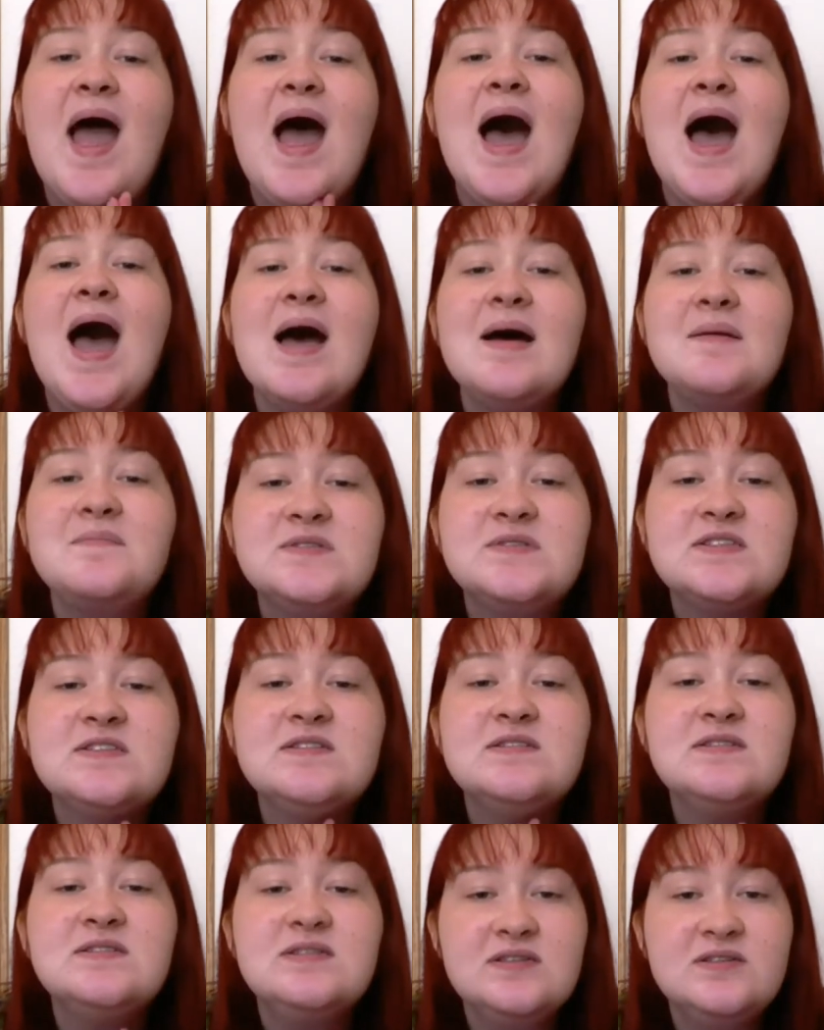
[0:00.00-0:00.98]

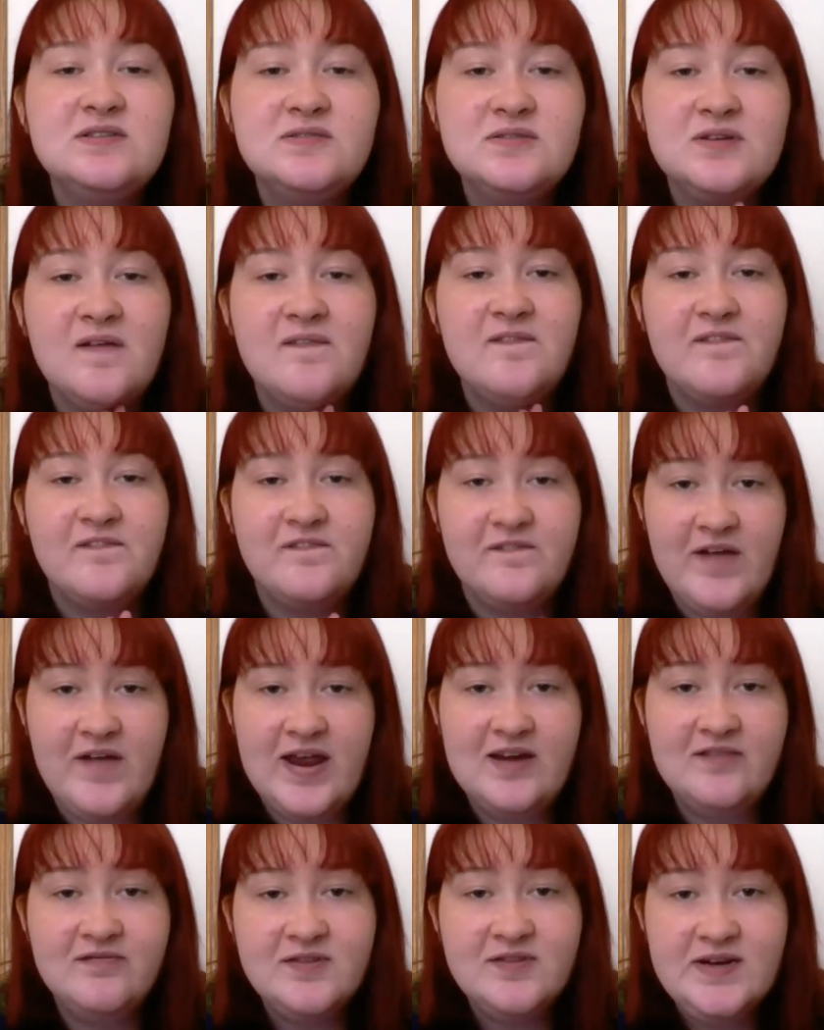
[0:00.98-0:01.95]
absolute
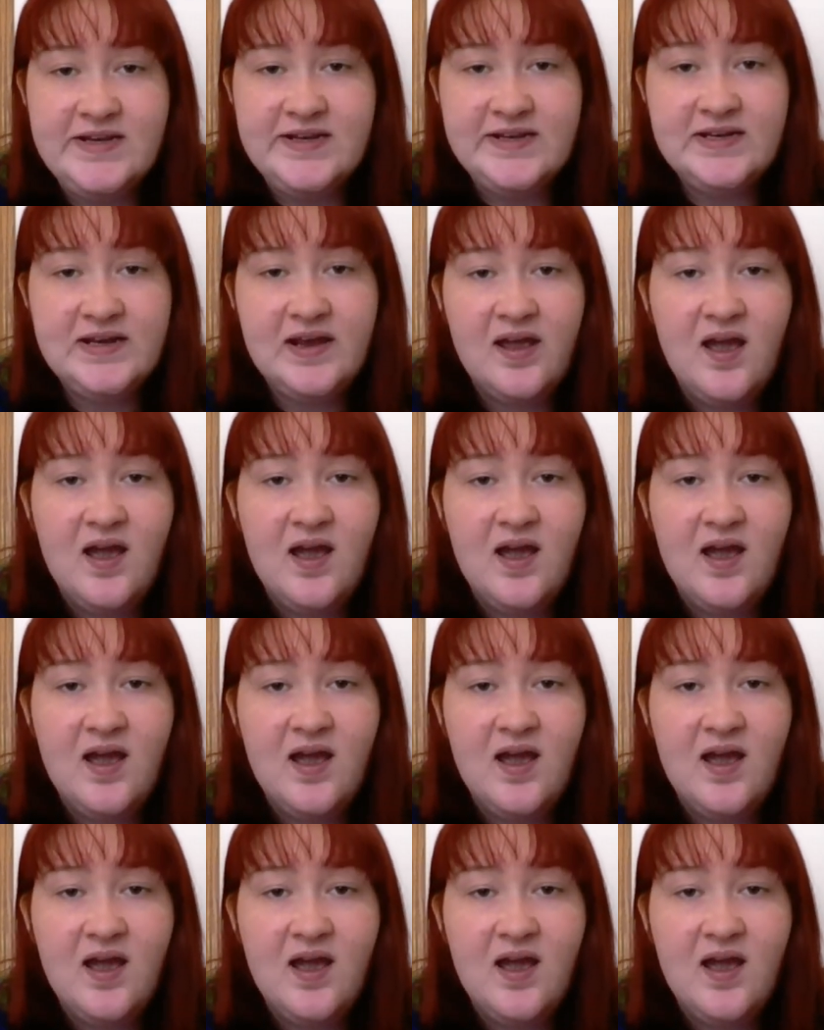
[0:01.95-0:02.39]
favorite